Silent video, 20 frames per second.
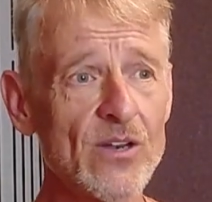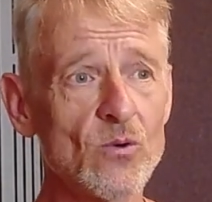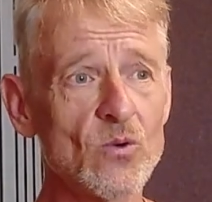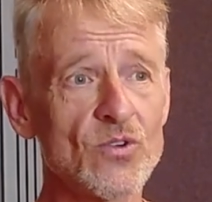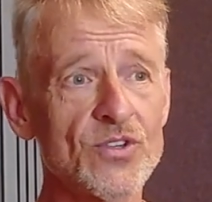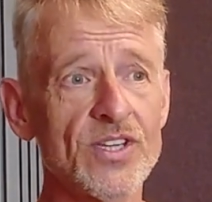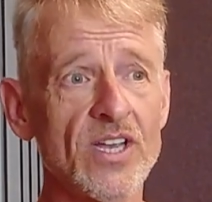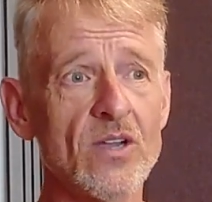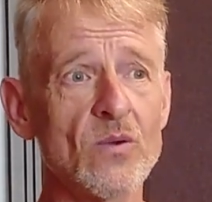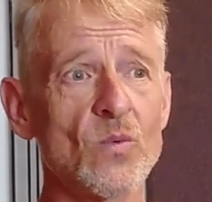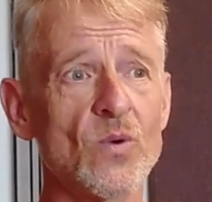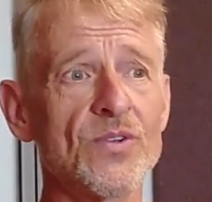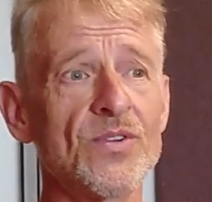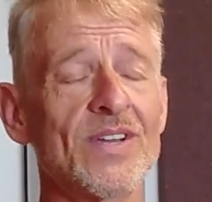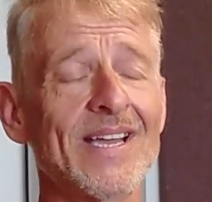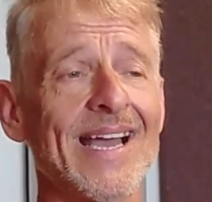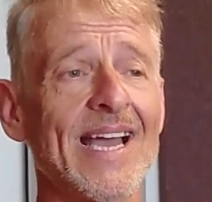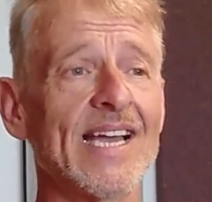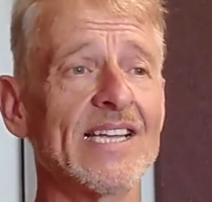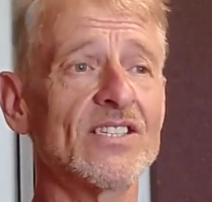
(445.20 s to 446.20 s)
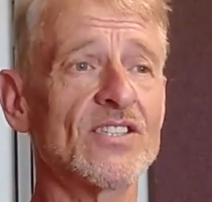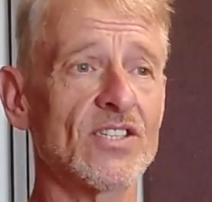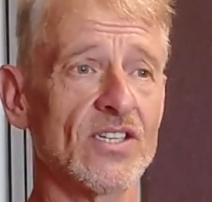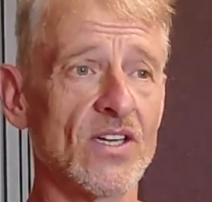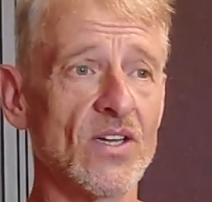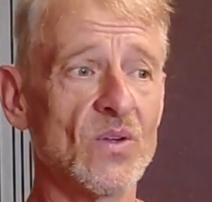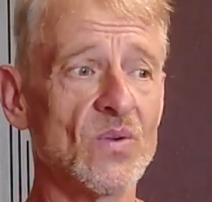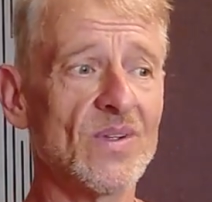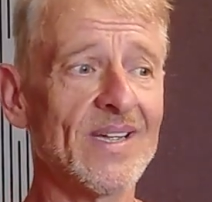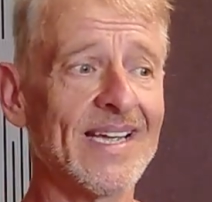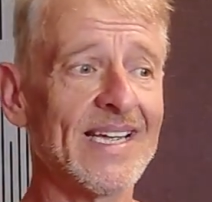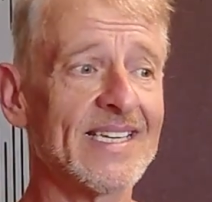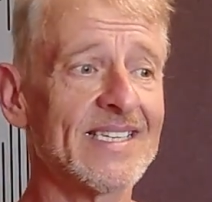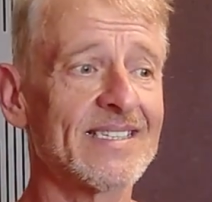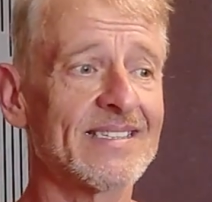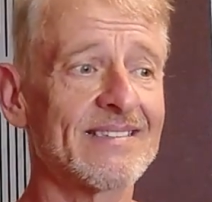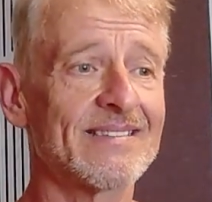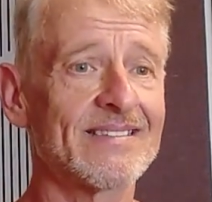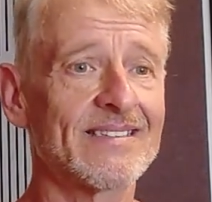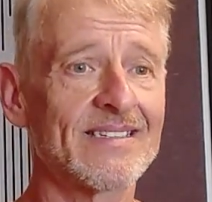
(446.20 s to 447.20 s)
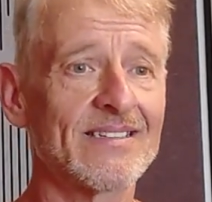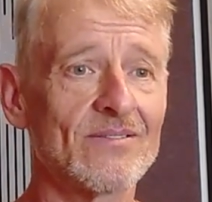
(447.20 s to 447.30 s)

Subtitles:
And also what you can do is,